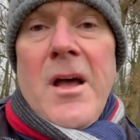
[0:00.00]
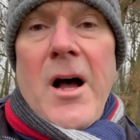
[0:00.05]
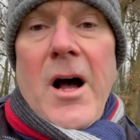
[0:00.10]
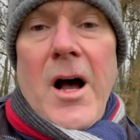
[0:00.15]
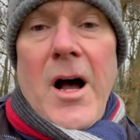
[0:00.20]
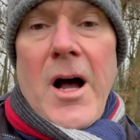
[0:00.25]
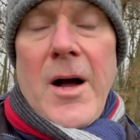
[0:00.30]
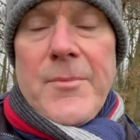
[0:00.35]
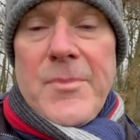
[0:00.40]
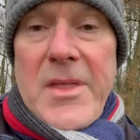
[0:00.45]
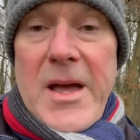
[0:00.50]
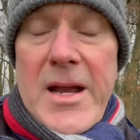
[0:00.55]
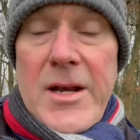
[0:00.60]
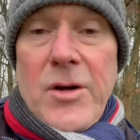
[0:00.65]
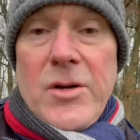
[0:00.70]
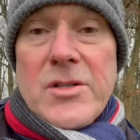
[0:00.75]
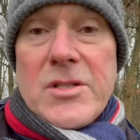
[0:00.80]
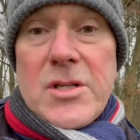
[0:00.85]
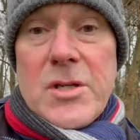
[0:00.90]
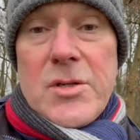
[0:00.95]
Then
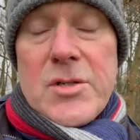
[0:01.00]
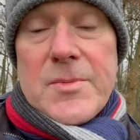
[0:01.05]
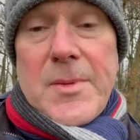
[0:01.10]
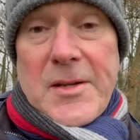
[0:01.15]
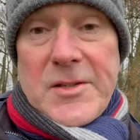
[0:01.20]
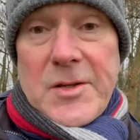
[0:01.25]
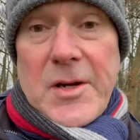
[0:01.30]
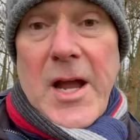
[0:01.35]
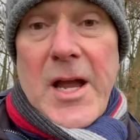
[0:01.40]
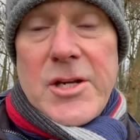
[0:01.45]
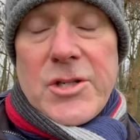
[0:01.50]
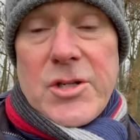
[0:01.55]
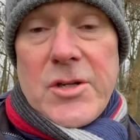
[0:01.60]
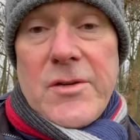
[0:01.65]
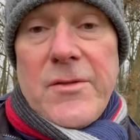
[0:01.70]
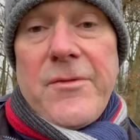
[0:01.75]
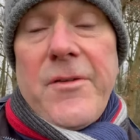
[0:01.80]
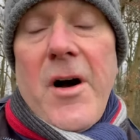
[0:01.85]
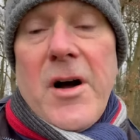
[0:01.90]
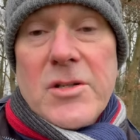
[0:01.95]
on to
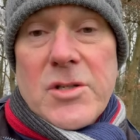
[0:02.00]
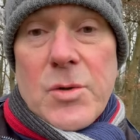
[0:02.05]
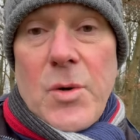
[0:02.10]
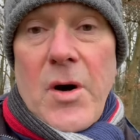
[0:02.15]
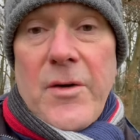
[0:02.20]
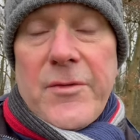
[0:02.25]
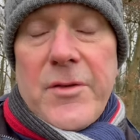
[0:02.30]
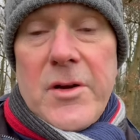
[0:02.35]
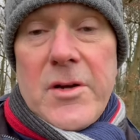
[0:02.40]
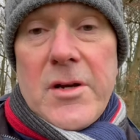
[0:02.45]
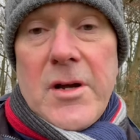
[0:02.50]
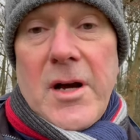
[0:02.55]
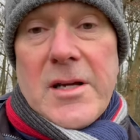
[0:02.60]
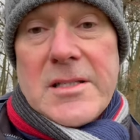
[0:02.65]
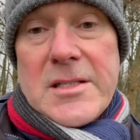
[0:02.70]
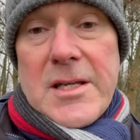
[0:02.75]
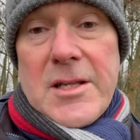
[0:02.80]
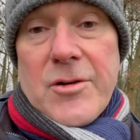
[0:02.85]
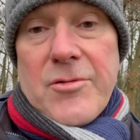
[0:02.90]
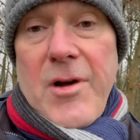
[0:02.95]
specification. Far too often I
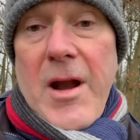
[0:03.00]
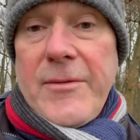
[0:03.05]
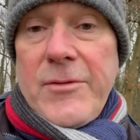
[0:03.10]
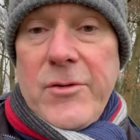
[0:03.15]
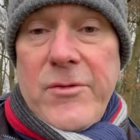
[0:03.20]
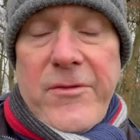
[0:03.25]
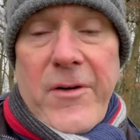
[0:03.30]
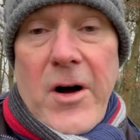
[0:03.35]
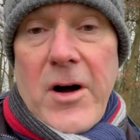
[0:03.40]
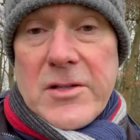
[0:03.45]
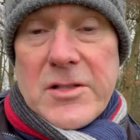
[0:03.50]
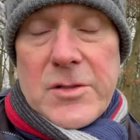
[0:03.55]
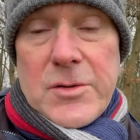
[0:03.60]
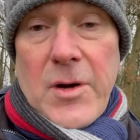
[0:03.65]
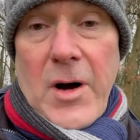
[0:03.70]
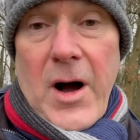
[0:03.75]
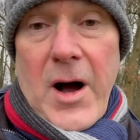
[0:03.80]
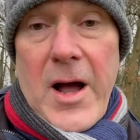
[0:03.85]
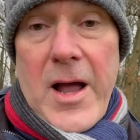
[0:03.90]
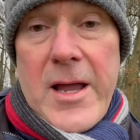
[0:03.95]
see the gravel far too
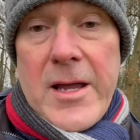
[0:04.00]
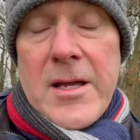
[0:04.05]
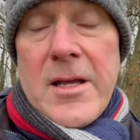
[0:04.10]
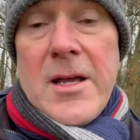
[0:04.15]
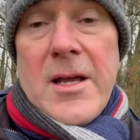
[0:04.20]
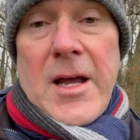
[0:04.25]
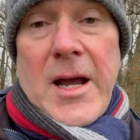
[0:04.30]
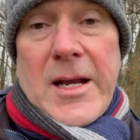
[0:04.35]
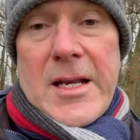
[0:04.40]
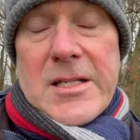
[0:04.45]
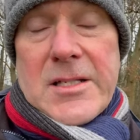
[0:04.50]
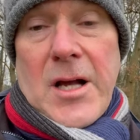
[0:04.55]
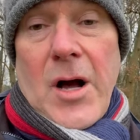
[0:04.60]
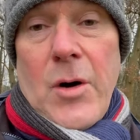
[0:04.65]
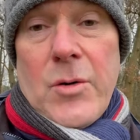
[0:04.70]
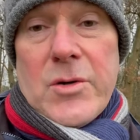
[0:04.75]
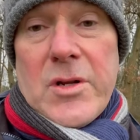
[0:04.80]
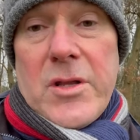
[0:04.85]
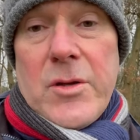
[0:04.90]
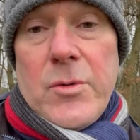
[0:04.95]
high and it's
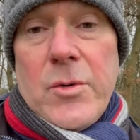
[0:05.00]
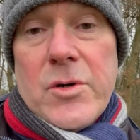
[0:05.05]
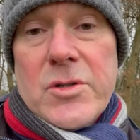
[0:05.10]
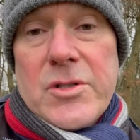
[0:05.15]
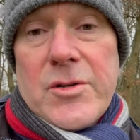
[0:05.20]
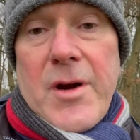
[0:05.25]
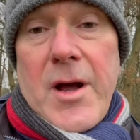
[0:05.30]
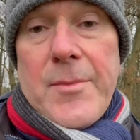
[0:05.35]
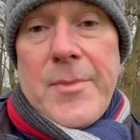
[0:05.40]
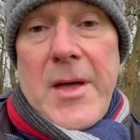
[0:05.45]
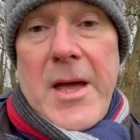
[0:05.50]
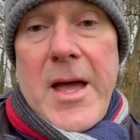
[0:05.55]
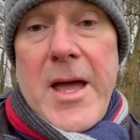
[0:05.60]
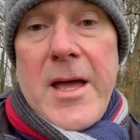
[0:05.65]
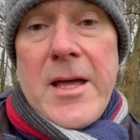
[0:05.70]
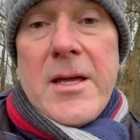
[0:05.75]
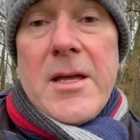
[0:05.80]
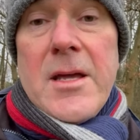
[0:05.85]
holding the water up there.